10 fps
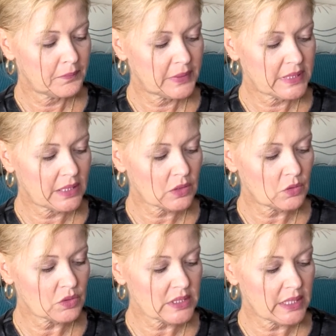
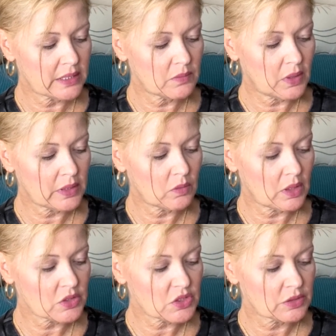Botanicals Hand and Body
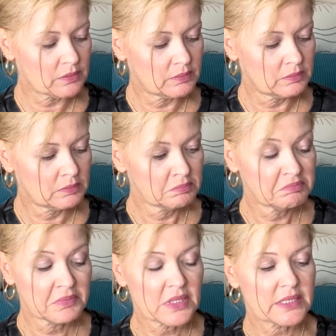Wash,
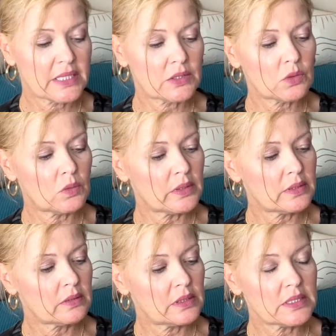Sandalwood
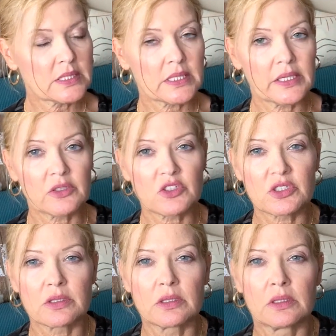and Sage.
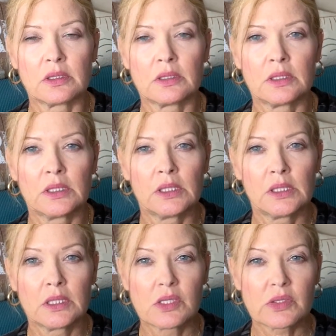
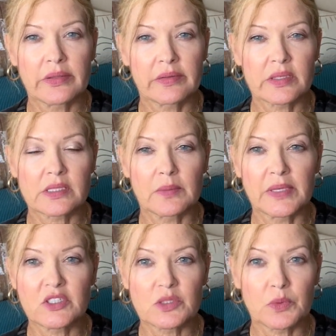So I think this I
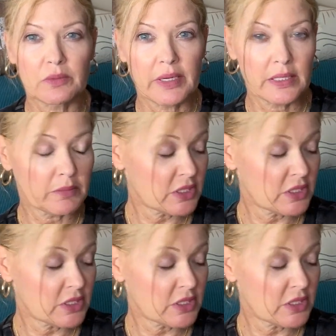might just put right in my